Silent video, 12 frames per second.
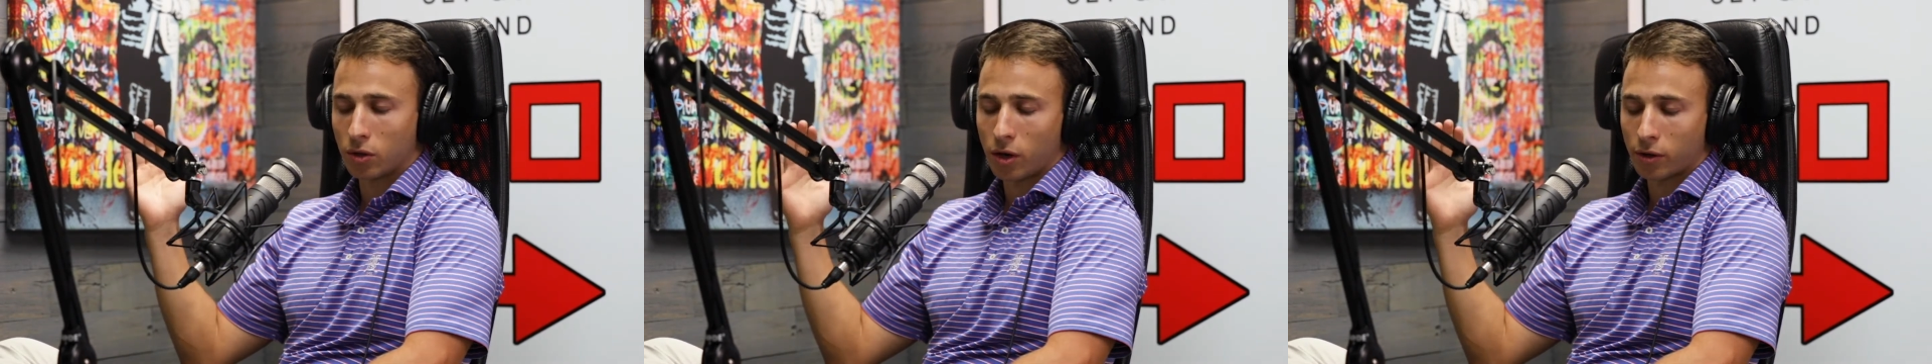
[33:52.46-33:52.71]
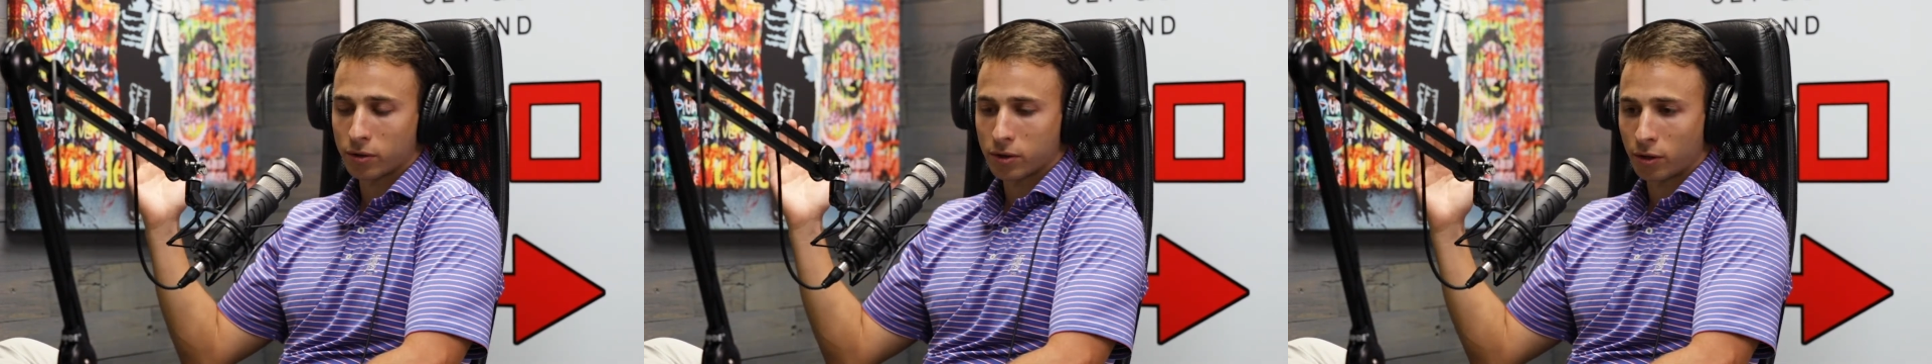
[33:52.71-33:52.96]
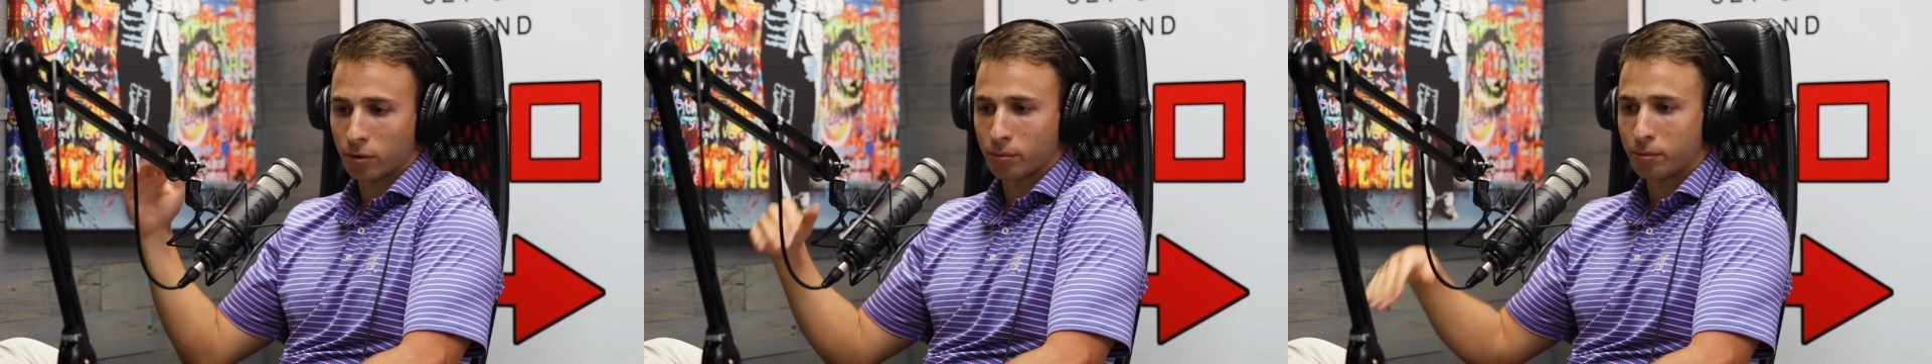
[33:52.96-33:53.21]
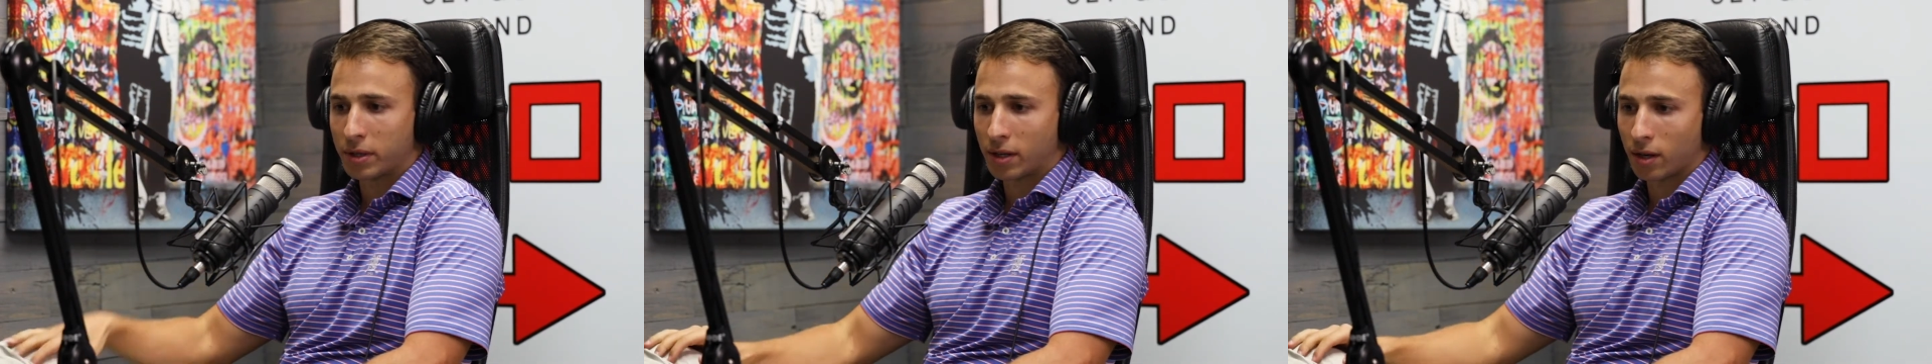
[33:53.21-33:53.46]
longer
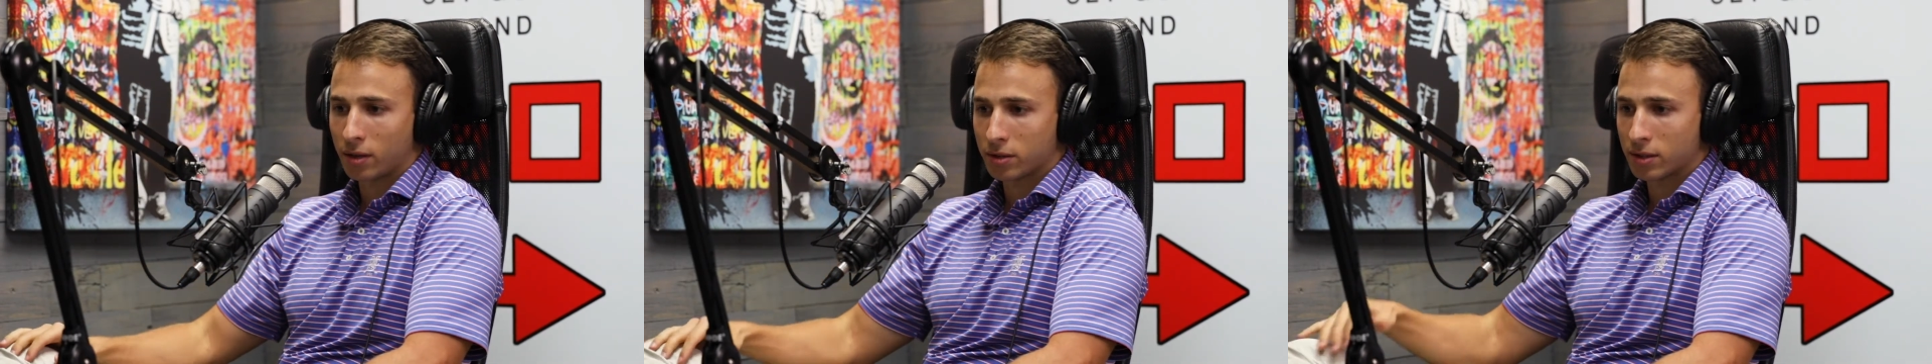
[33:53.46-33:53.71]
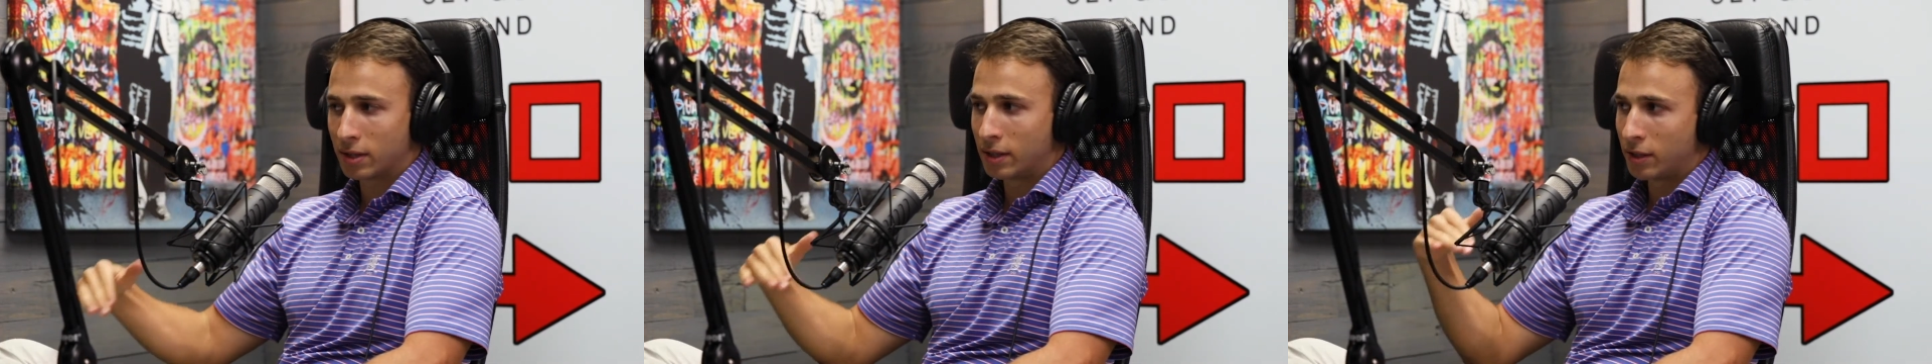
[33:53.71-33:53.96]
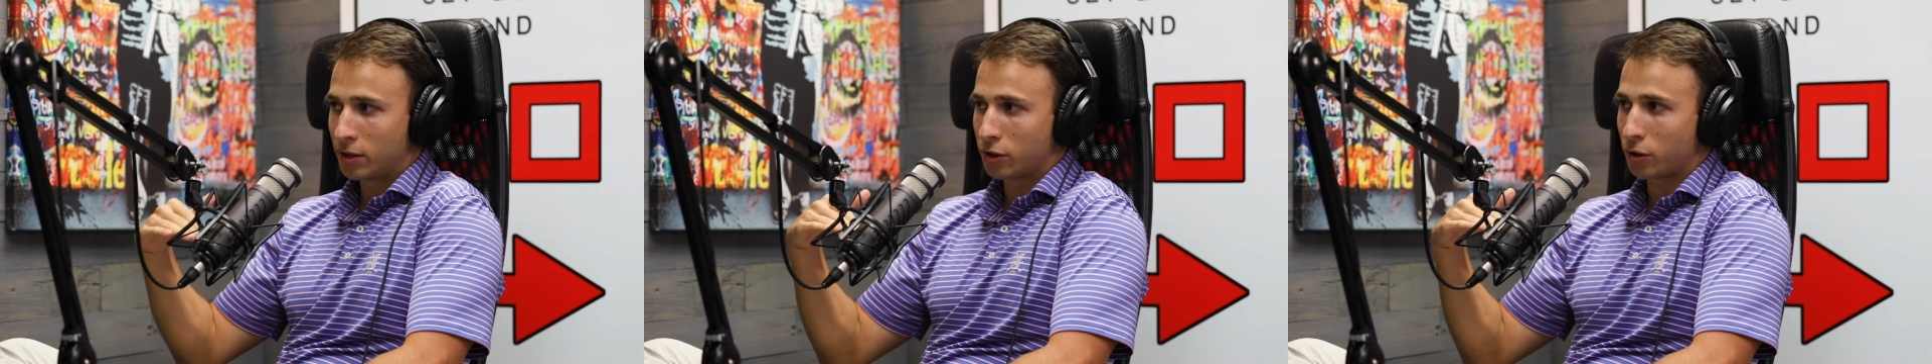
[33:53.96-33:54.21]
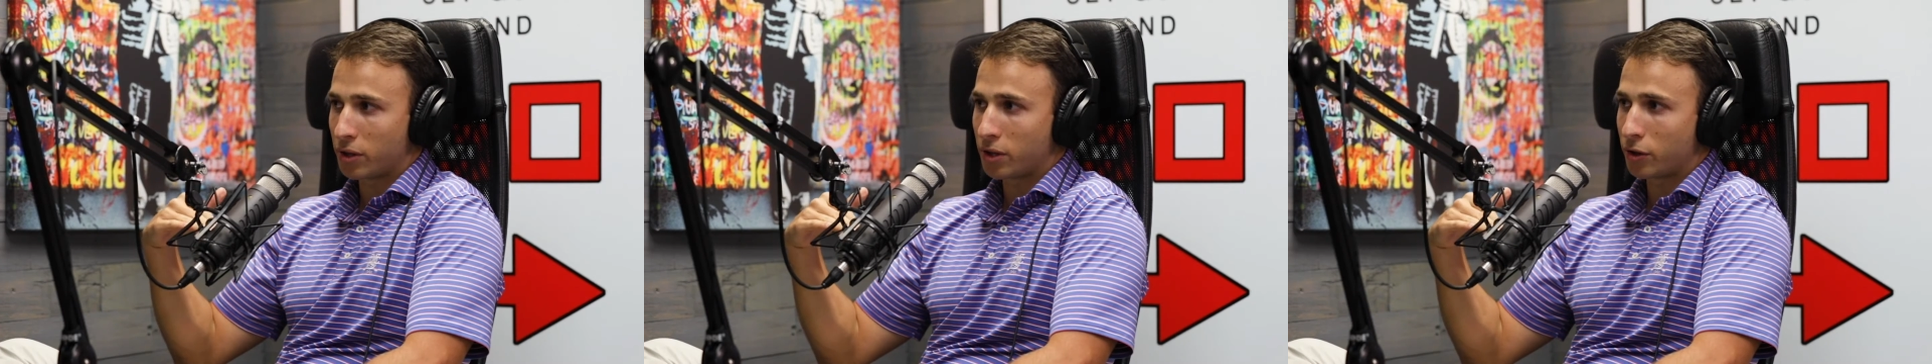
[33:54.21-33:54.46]
term, because, you know,